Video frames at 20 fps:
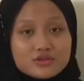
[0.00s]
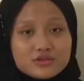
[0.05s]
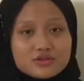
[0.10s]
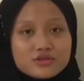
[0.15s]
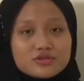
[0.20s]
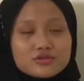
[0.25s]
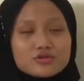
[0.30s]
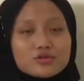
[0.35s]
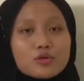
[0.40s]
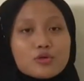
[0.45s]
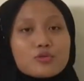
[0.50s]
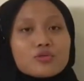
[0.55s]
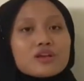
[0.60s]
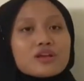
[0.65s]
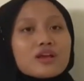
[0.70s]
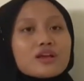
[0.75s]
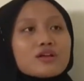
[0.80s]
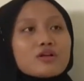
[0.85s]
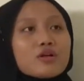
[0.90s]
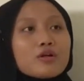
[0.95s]
used so we
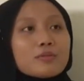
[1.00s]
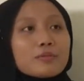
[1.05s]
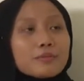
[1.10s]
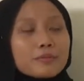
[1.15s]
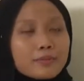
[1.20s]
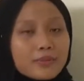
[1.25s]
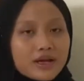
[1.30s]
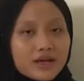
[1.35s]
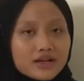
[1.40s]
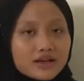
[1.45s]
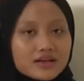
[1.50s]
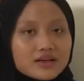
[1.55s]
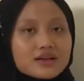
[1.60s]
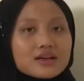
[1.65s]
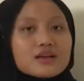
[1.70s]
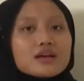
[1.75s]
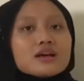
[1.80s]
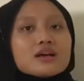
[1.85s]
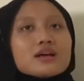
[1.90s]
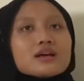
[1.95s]
can
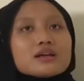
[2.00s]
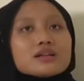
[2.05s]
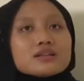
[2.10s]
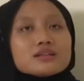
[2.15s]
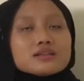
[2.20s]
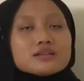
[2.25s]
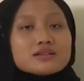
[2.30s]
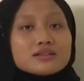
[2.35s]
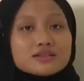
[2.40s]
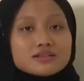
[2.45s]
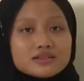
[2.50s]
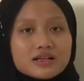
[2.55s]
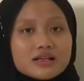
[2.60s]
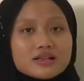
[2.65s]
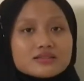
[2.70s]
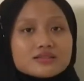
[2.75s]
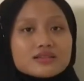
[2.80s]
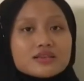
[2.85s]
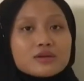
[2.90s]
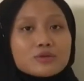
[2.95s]
compare the
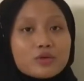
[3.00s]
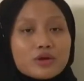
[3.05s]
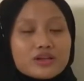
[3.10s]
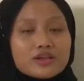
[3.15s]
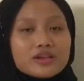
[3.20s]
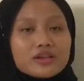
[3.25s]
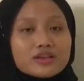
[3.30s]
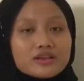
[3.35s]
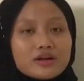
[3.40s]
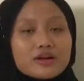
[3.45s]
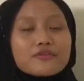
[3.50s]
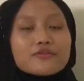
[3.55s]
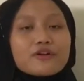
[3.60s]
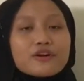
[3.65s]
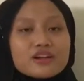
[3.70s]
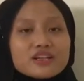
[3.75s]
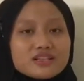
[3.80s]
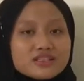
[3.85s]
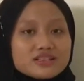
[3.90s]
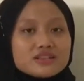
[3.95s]
results in one data
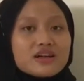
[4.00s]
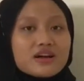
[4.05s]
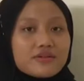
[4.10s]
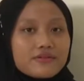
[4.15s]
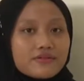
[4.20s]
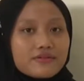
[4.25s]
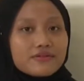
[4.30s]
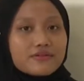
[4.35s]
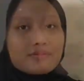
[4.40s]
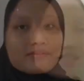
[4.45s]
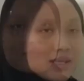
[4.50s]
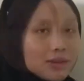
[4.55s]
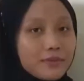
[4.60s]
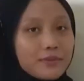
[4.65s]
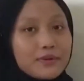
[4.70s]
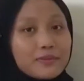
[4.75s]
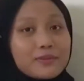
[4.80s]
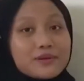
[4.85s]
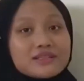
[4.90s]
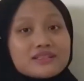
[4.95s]
for each graph. The same
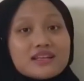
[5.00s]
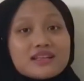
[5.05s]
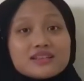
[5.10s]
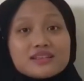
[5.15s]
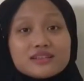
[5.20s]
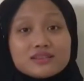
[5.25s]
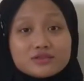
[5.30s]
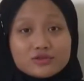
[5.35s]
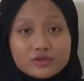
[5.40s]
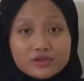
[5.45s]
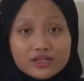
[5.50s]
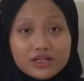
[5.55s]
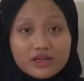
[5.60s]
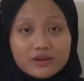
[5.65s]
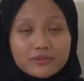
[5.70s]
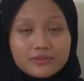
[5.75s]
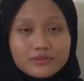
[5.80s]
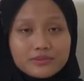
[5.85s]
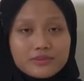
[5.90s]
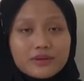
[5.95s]
purpose as
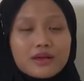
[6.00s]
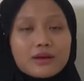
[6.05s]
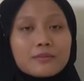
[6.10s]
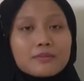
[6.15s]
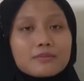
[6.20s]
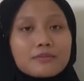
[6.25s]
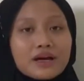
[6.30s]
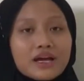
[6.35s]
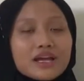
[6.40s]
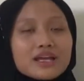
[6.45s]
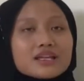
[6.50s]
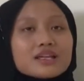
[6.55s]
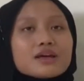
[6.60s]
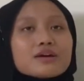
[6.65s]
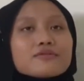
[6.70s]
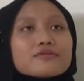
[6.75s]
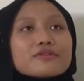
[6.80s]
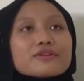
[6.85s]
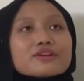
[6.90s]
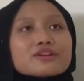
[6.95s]
histogram,
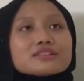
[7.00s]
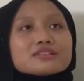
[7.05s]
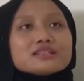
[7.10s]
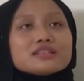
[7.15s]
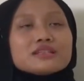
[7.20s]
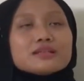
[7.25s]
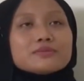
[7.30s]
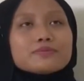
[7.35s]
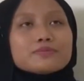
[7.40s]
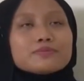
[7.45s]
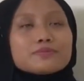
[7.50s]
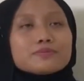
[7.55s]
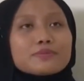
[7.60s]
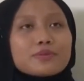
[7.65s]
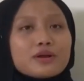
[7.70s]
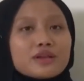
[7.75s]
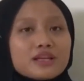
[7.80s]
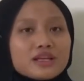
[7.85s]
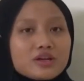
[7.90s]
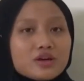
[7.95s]
but frequency
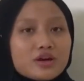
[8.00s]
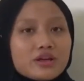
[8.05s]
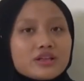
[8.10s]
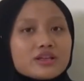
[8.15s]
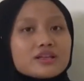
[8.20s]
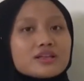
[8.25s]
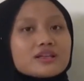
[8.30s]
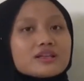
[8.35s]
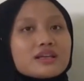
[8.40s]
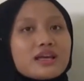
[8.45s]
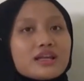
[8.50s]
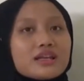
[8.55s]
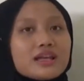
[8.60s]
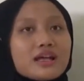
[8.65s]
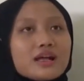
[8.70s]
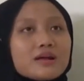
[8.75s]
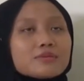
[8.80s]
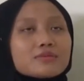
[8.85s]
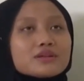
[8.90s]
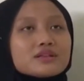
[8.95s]
polygon can
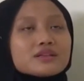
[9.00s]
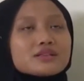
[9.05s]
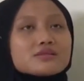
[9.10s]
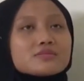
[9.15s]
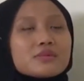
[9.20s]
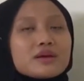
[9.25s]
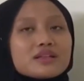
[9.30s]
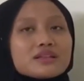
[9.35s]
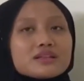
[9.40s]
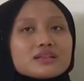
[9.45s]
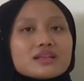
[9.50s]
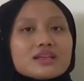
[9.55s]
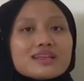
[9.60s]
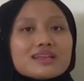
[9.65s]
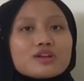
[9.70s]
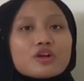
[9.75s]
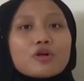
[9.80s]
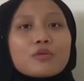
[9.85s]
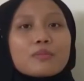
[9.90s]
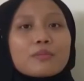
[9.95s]
help us better
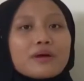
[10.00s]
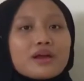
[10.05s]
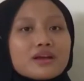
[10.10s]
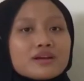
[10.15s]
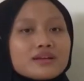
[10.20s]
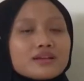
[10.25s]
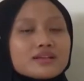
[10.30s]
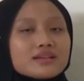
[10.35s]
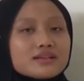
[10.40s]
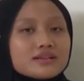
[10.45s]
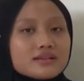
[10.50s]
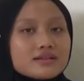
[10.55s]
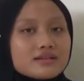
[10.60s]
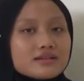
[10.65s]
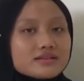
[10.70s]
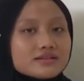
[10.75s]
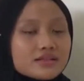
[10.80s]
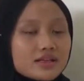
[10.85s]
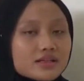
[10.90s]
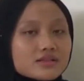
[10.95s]
in comparing the
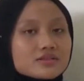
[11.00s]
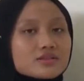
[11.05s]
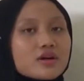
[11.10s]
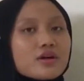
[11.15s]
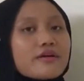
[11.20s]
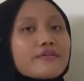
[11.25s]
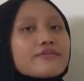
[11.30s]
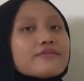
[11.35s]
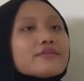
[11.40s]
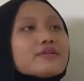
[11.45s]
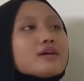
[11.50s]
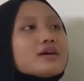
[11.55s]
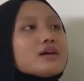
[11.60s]
results of